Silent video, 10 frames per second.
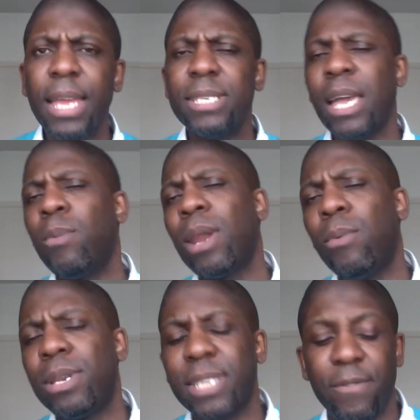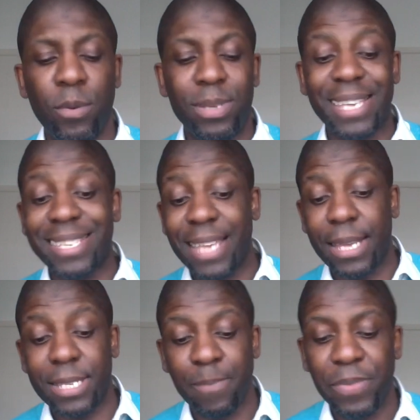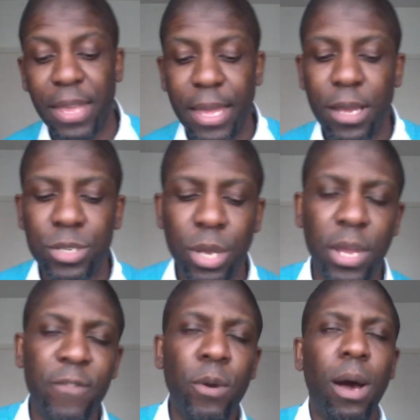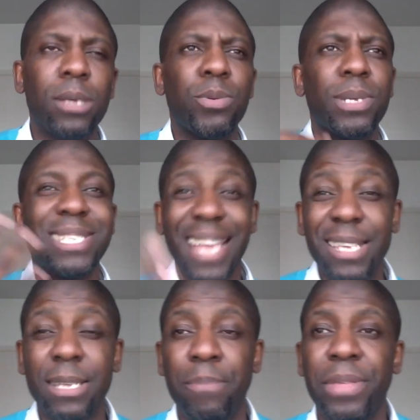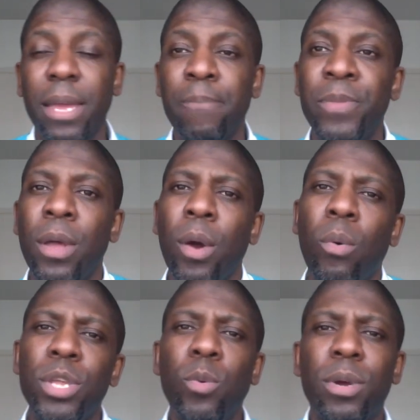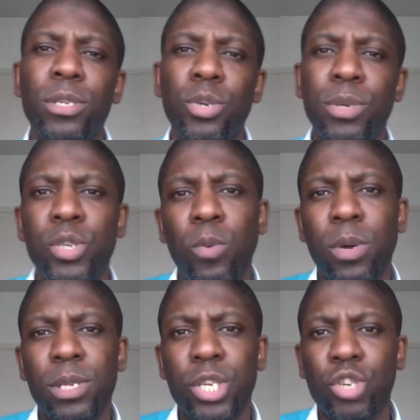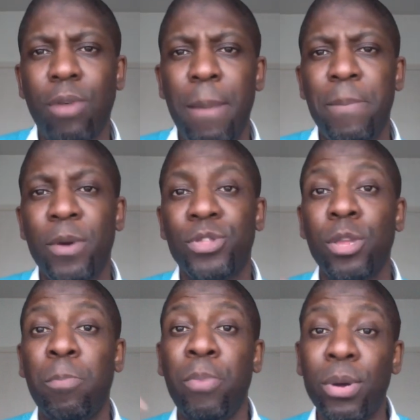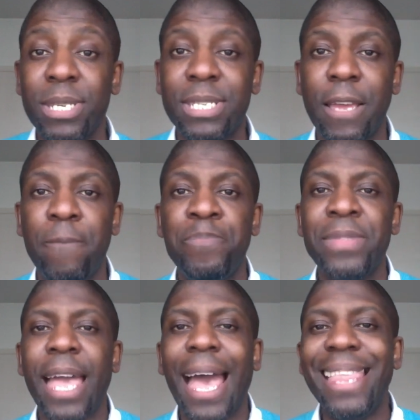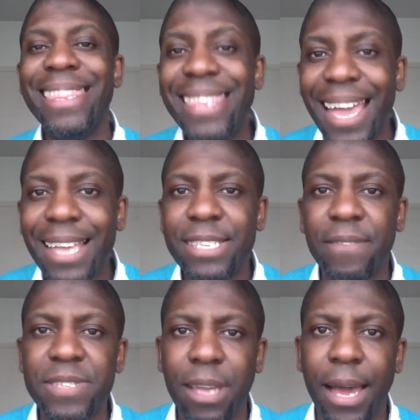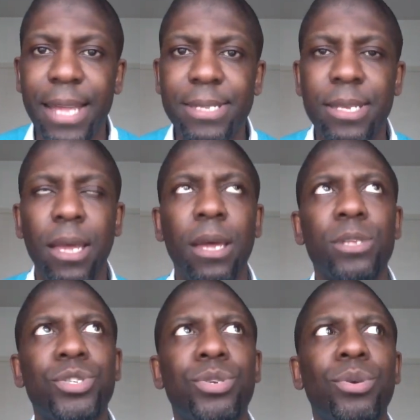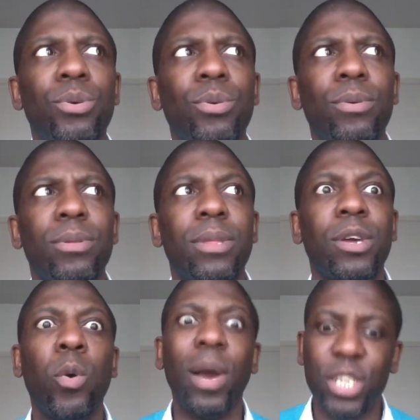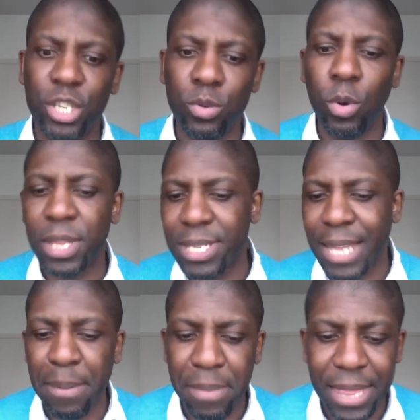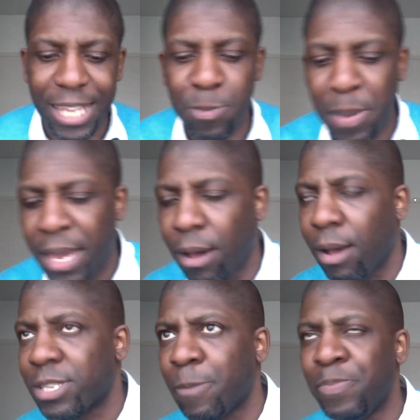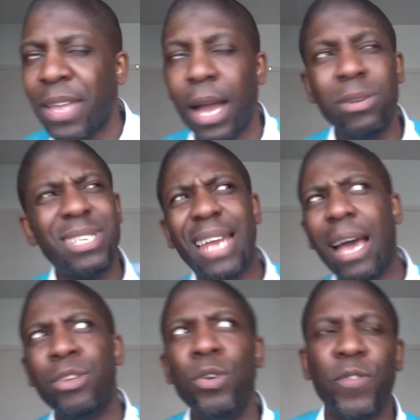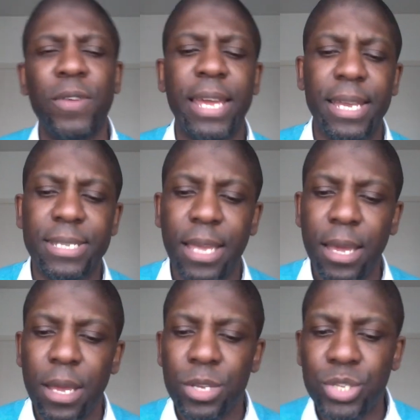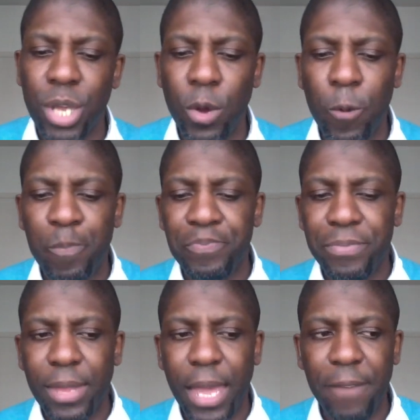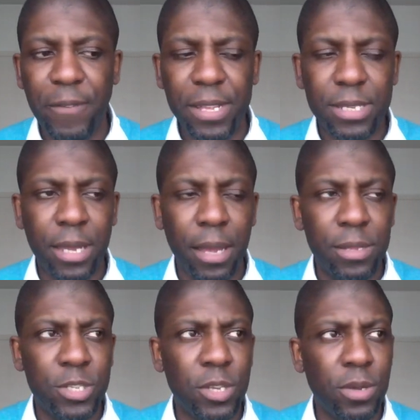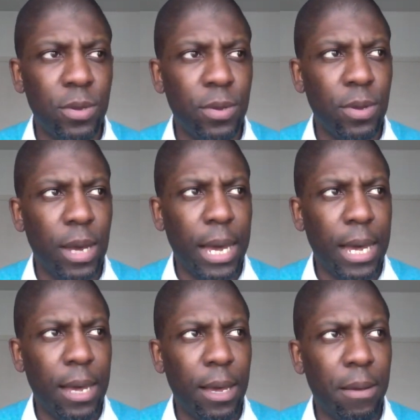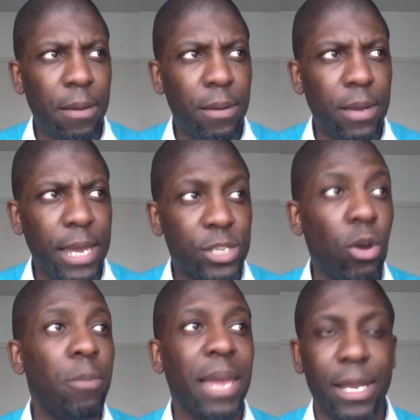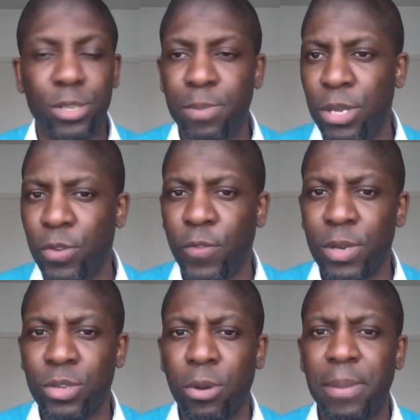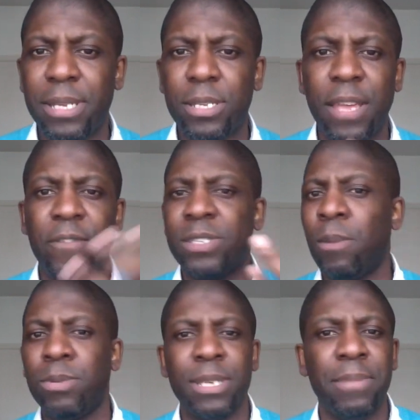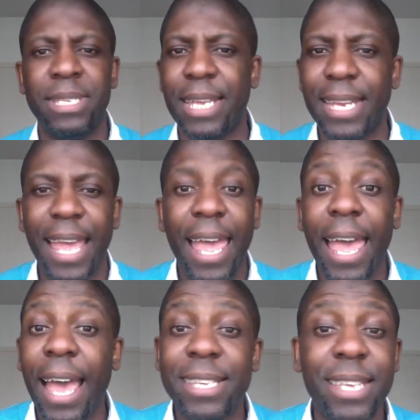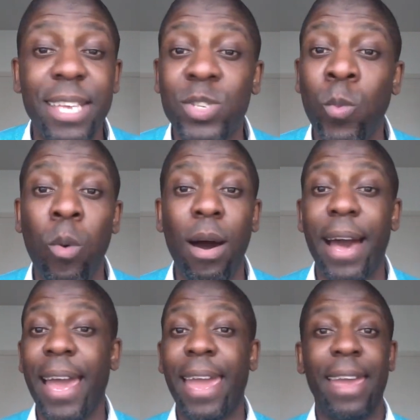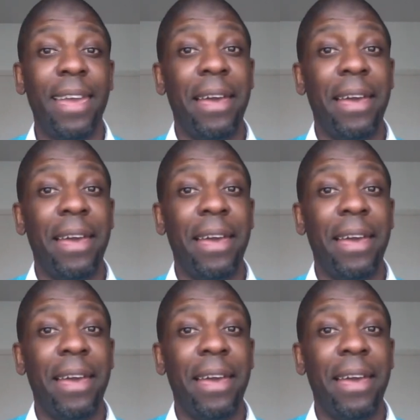Second one I wanted to give you was assess. So if you're asked to assess something, what you want to do is you want to describe both the positive and negative sides to the question or the statement that's being asked and consider how useful it is. So if it's going to, it's got to be actually useful. It's got to be, so say for example, somebody said, assess why